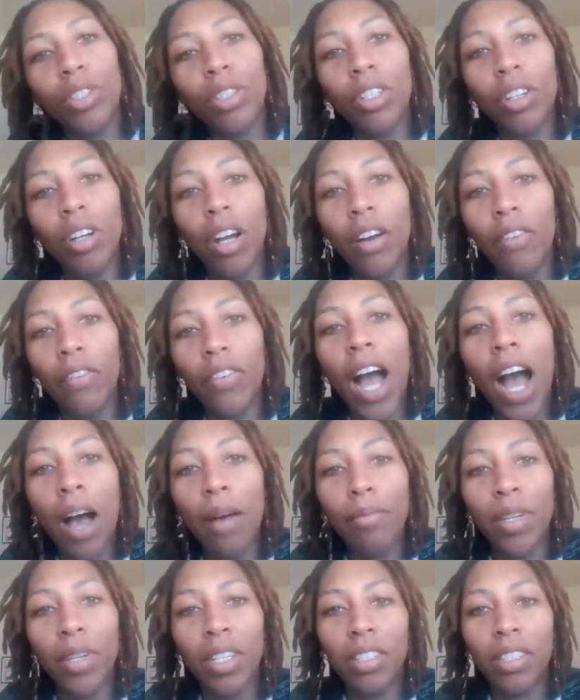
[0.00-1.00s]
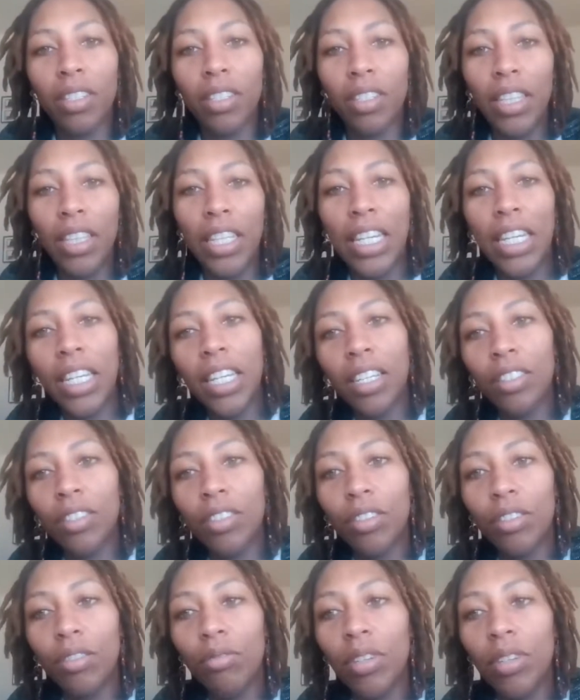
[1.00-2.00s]
future of comics
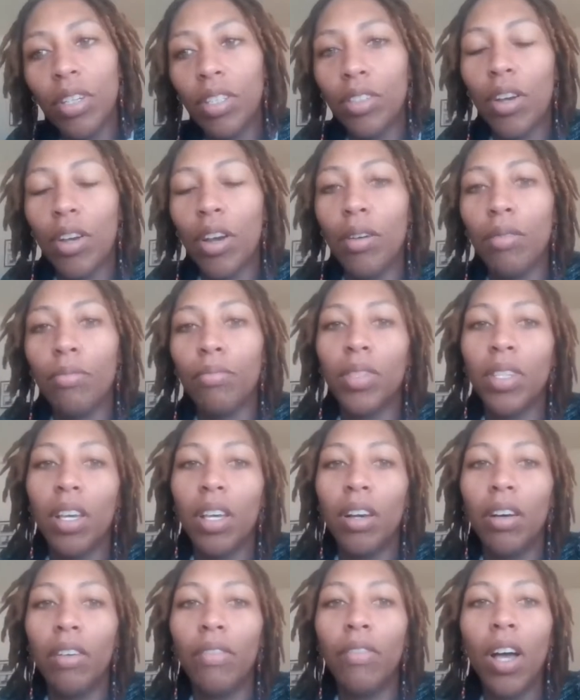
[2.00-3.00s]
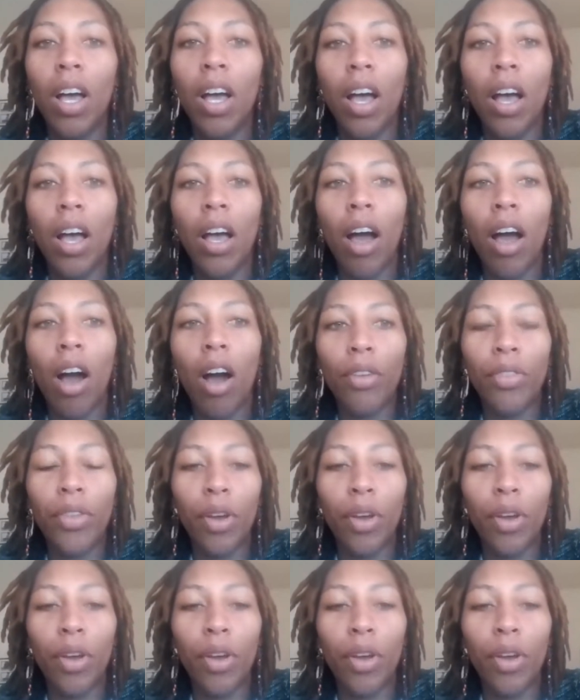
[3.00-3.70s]
leading to in terms of